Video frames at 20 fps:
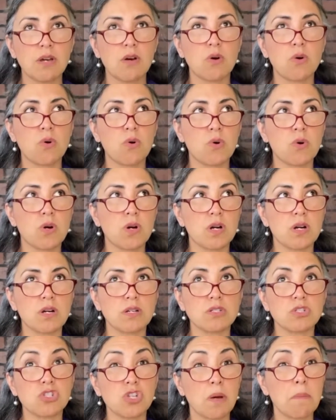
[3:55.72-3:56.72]
or
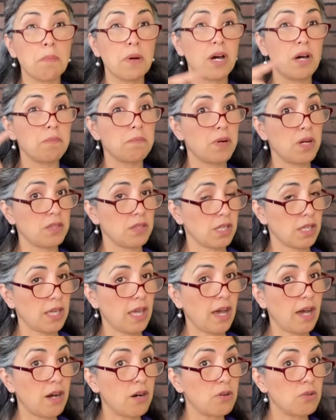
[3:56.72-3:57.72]
jump up on the
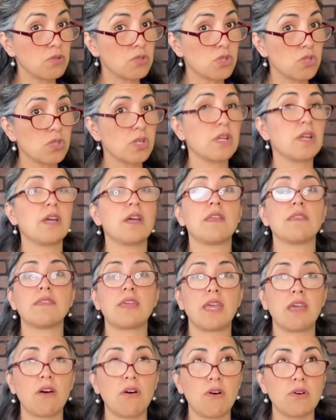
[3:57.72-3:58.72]
couch.
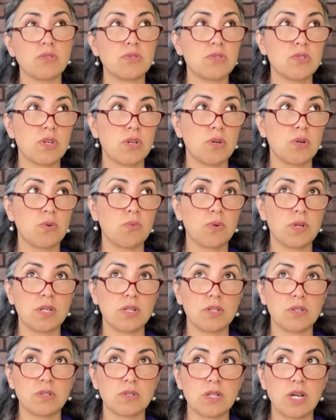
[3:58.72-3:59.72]
They also
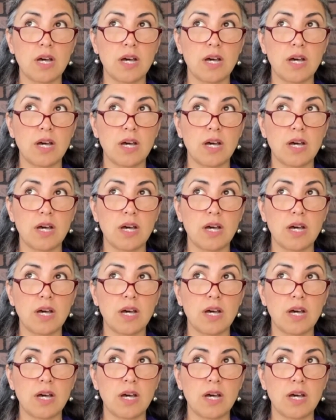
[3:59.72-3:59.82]
will